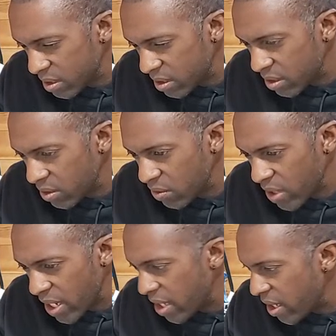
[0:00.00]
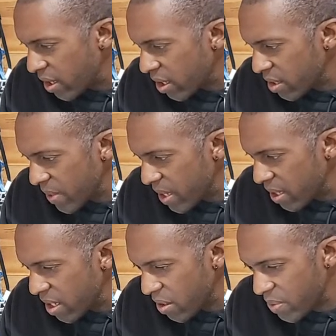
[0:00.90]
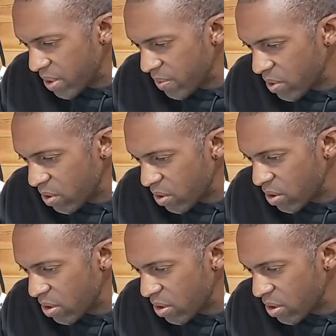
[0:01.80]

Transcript: Hold on. Come on now, people.